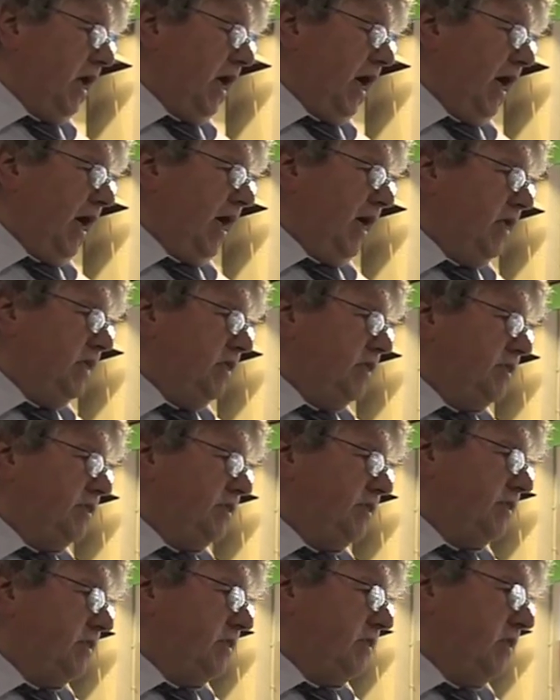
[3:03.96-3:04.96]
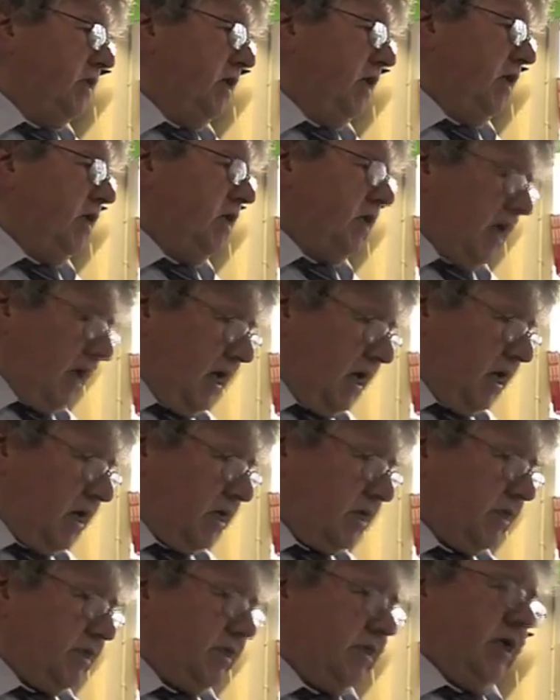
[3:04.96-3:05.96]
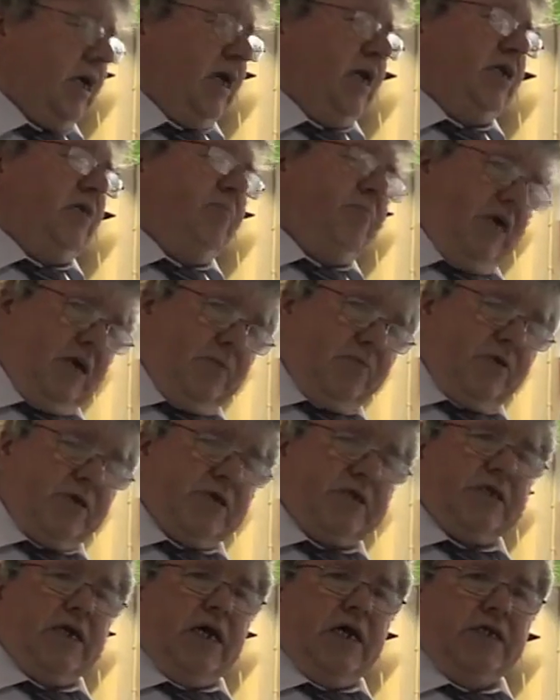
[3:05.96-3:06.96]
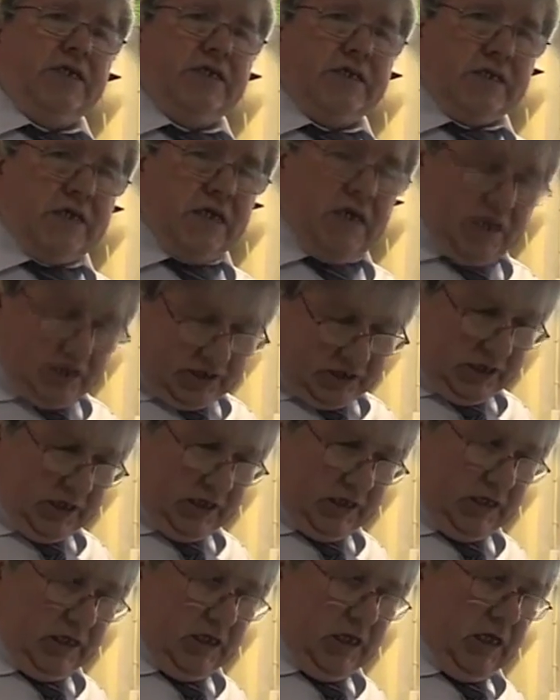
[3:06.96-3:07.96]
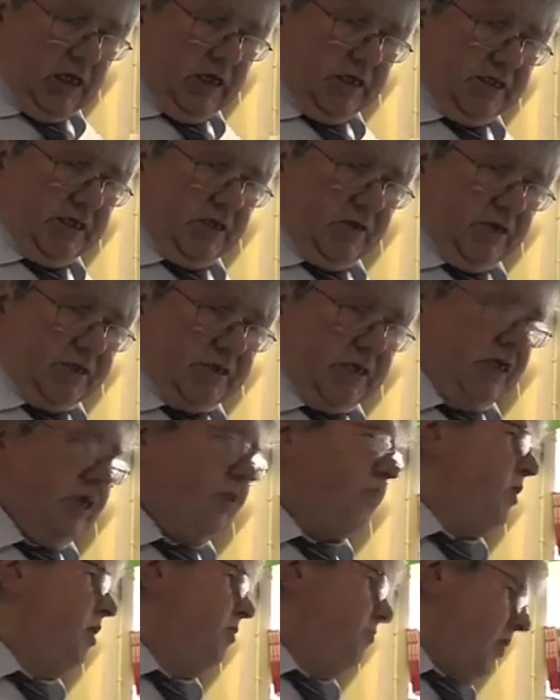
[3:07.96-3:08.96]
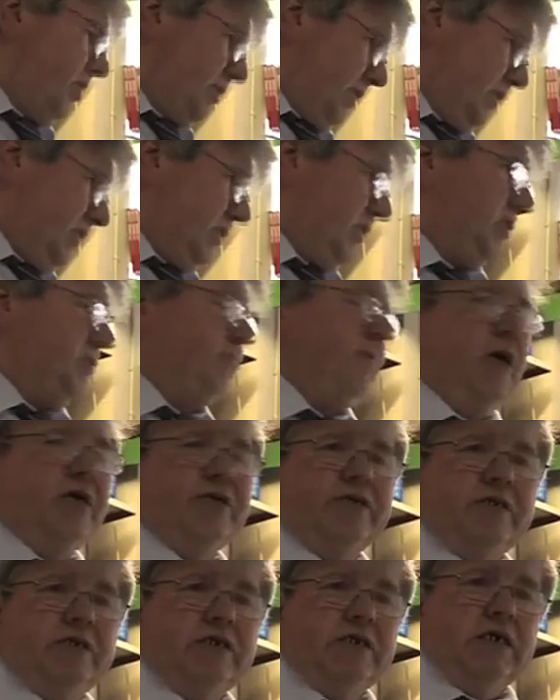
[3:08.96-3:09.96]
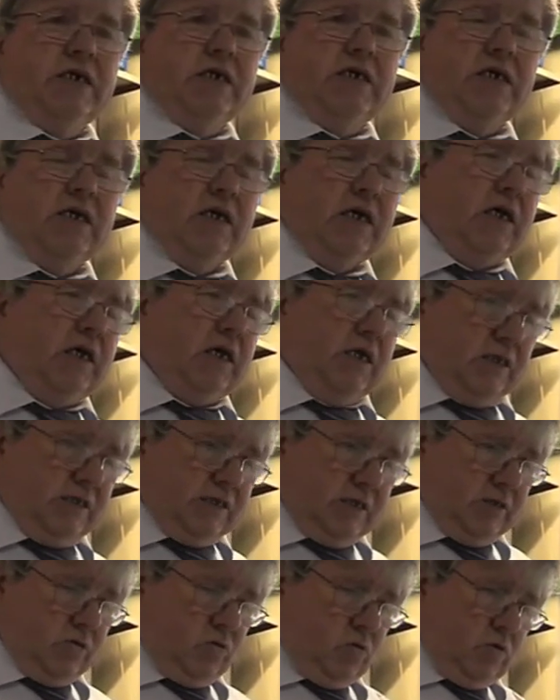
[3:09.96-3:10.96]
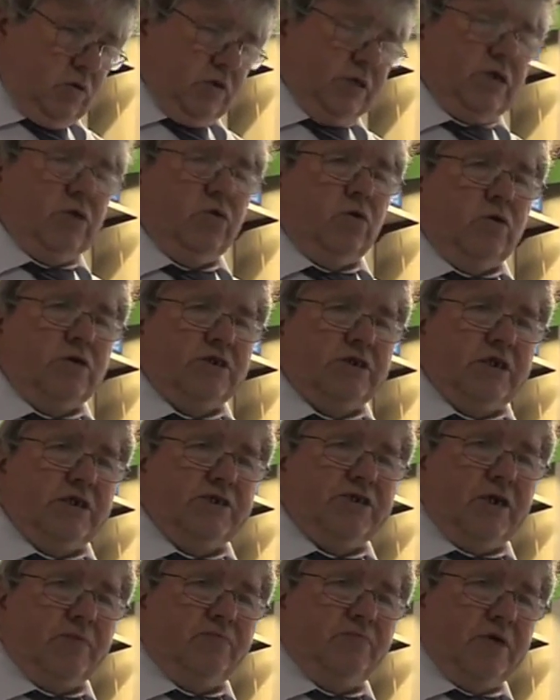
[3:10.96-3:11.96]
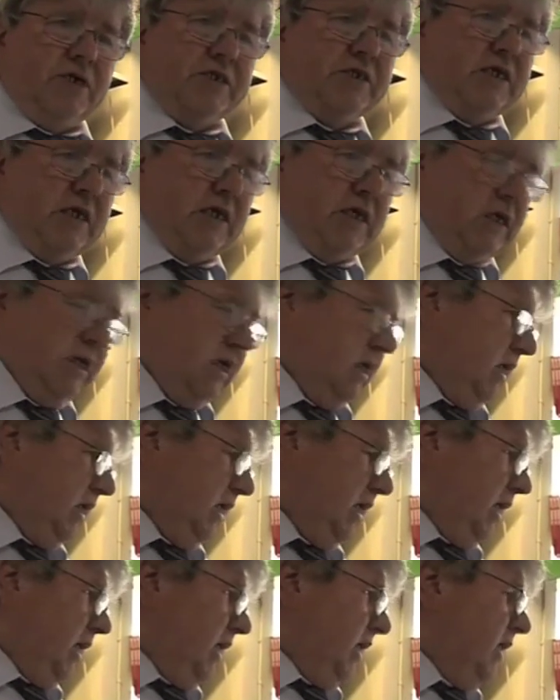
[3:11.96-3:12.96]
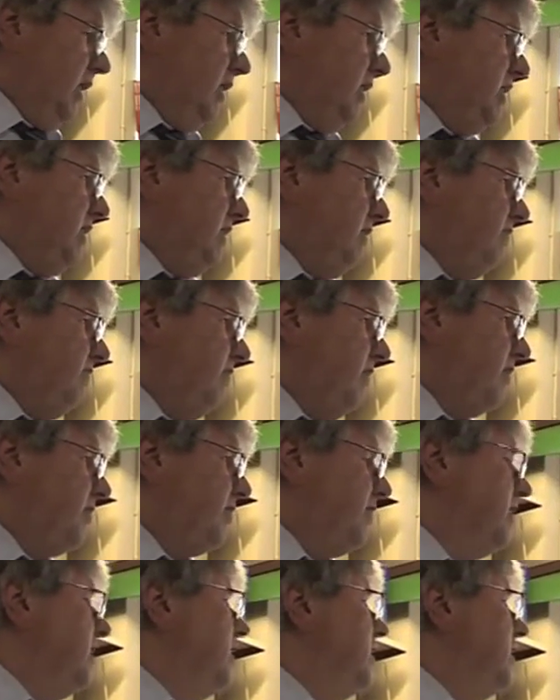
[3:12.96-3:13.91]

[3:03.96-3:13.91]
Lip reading: and cards and the papers and the cigarettes, and they're all brought into this part of the to the whole shop per se in 1940.